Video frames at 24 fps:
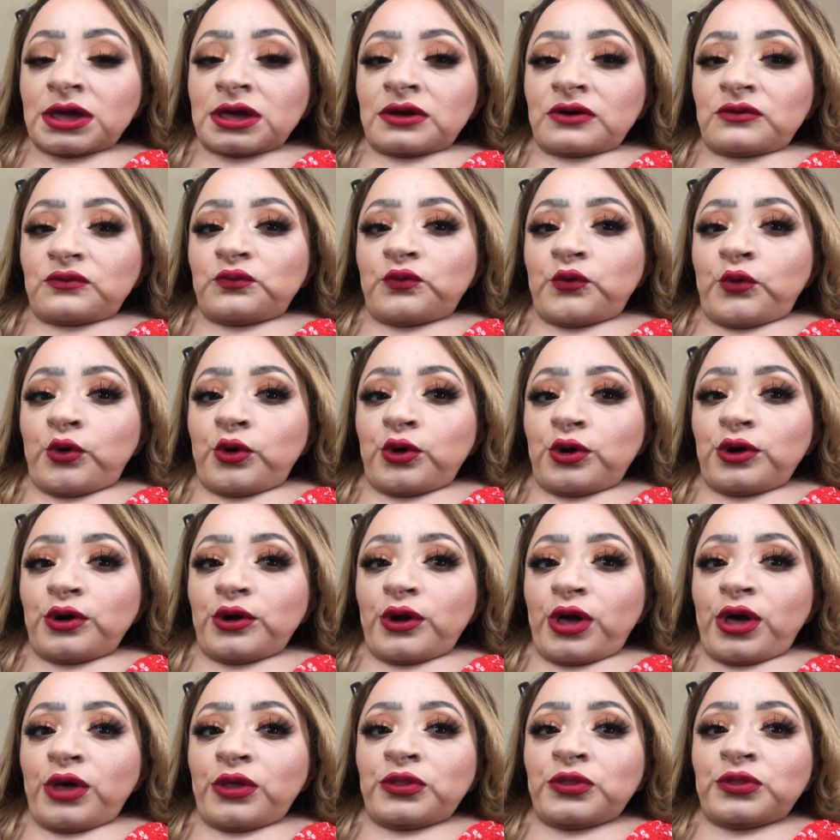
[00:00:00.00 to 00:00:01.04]
for
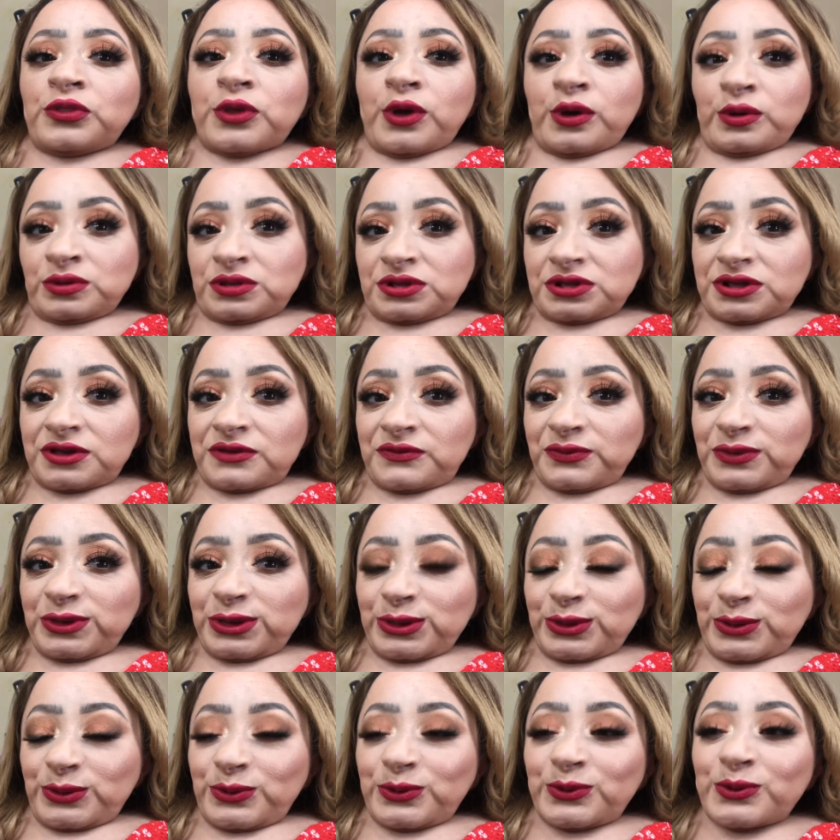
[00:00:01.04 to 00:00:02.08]
those of
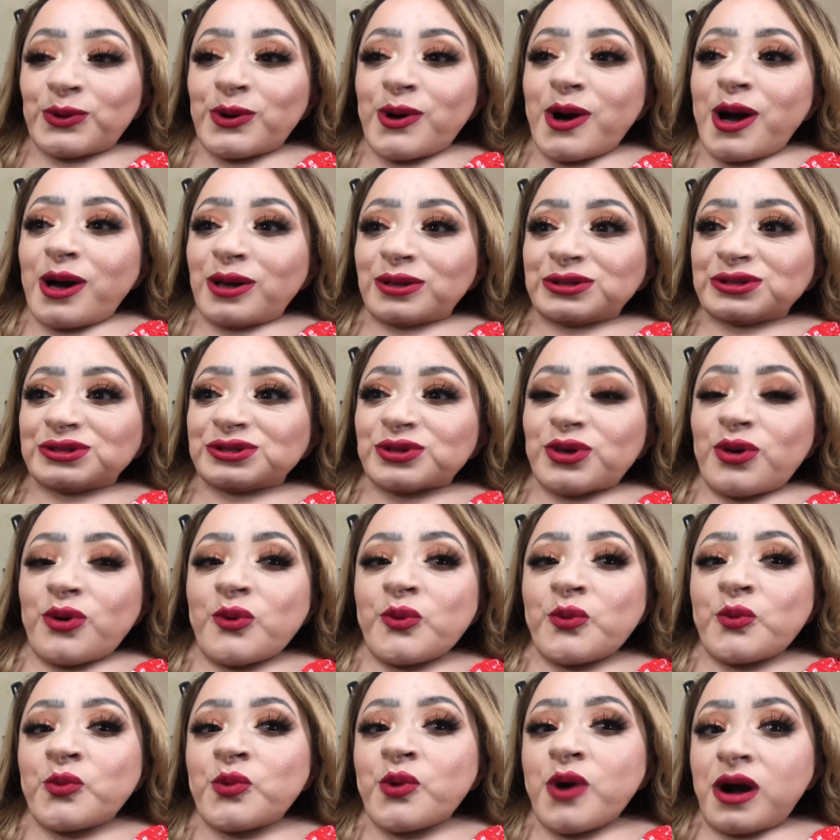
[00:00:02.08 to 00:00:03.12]
you who also
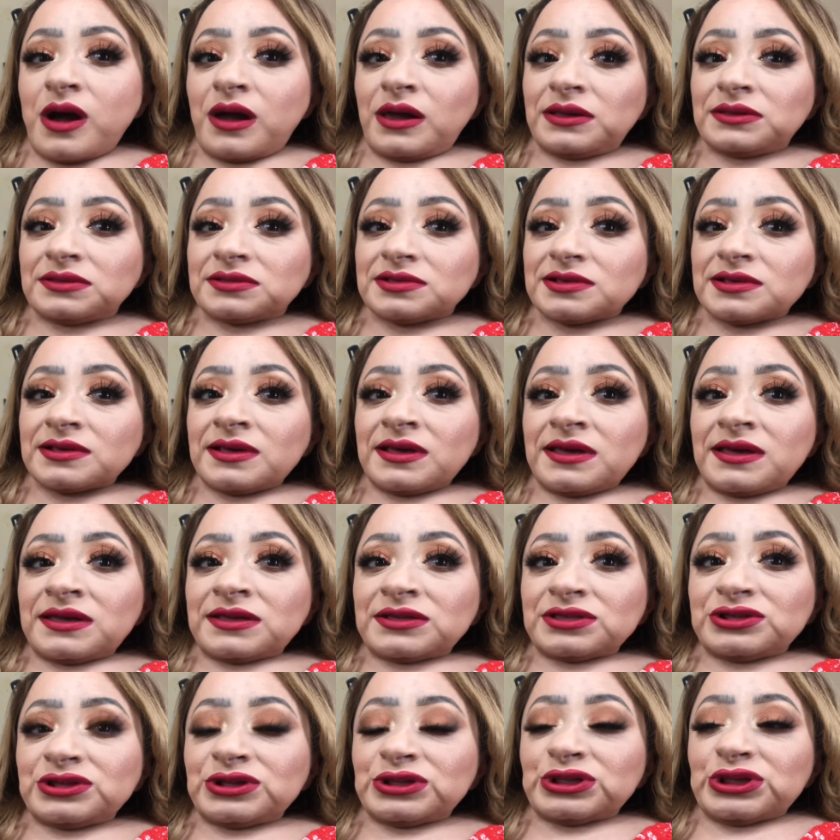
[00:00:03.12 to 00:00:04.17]
want
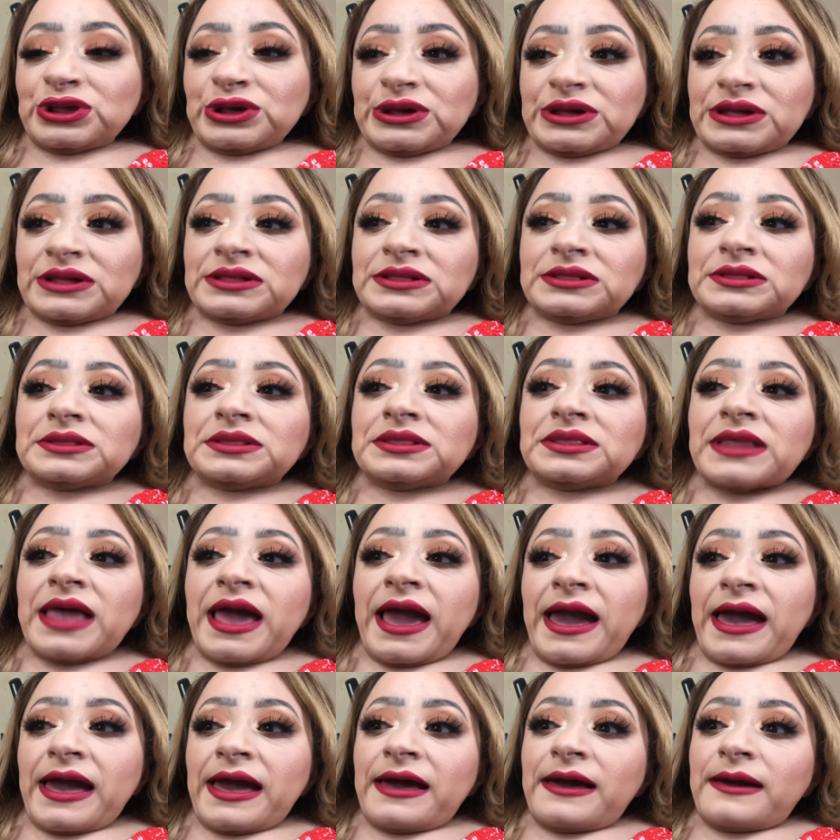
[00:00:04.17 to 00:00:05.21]
to look
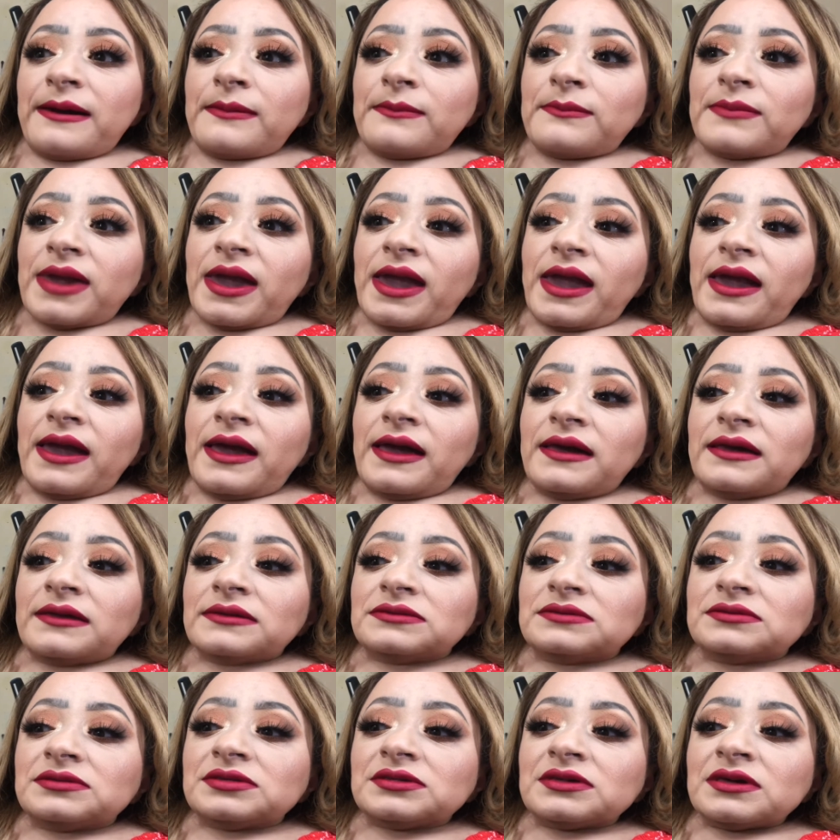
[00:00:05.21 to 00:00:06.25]
glam
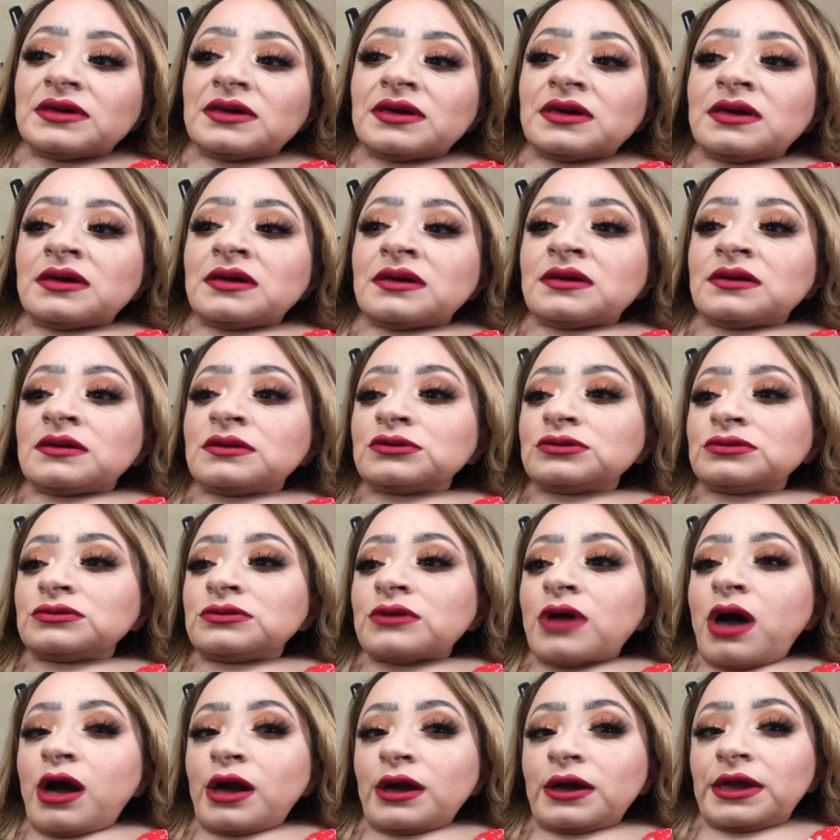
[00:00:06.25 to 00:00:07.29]
and
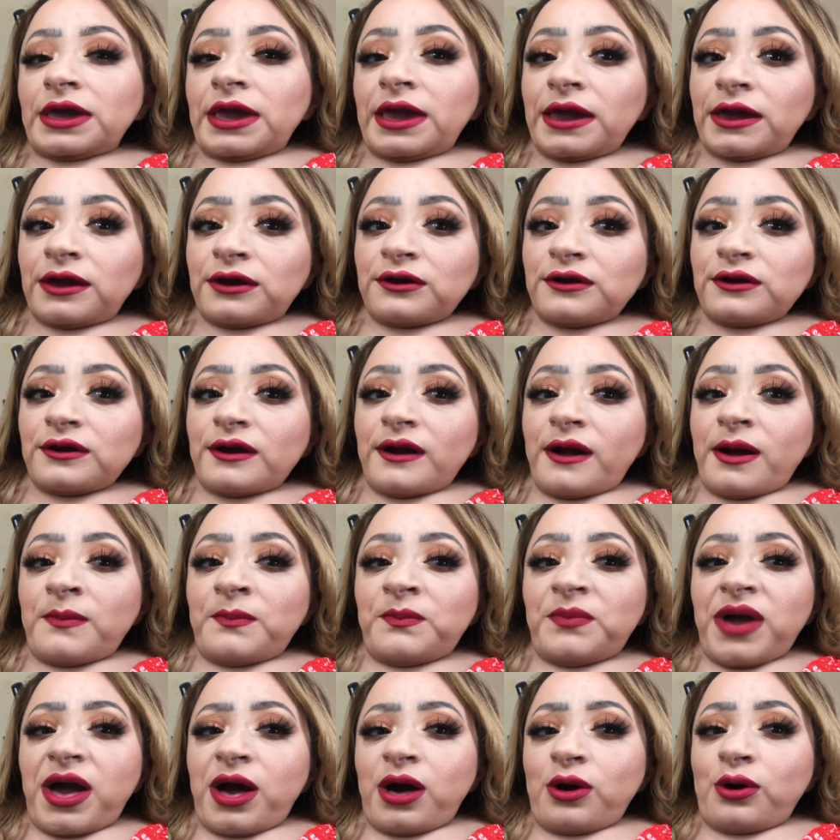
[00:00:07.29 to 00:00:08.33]
not care
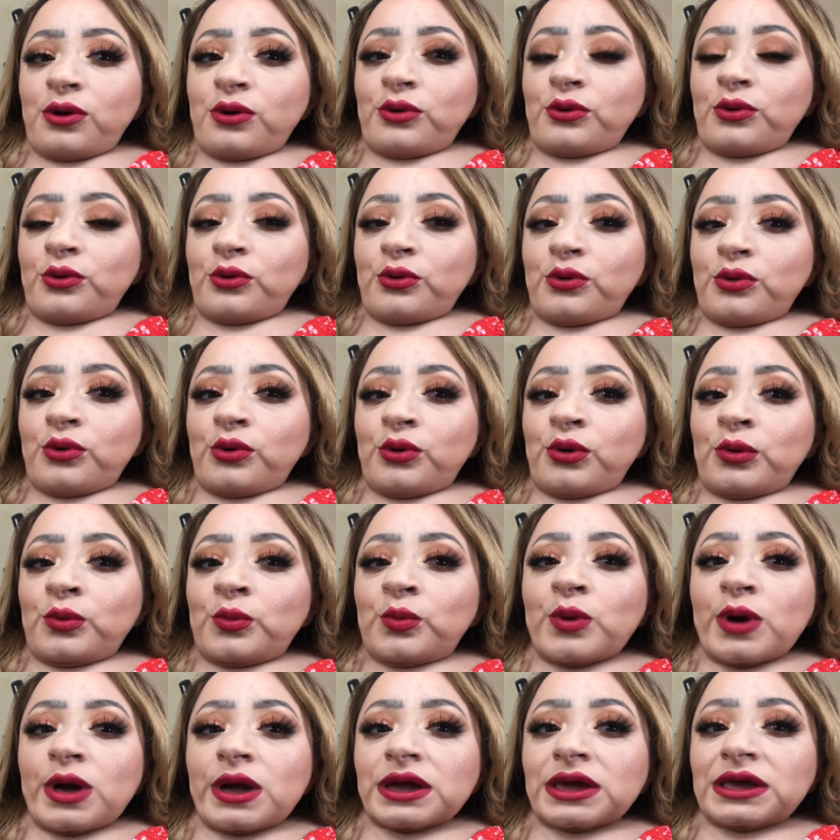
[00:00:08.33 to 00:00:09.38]
about
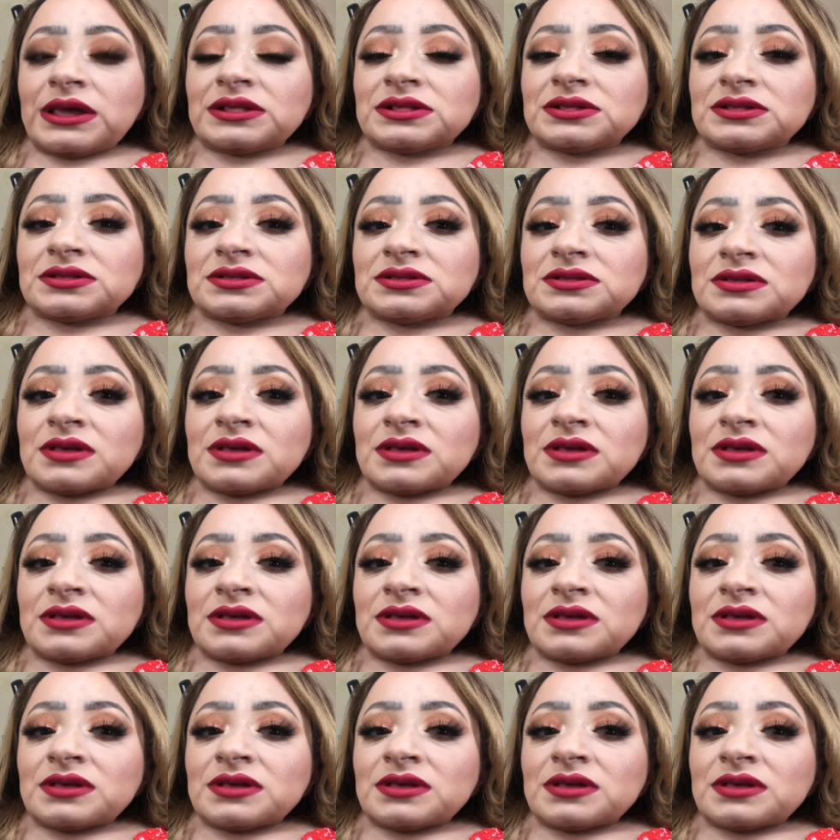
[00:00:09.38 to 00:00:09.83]
what is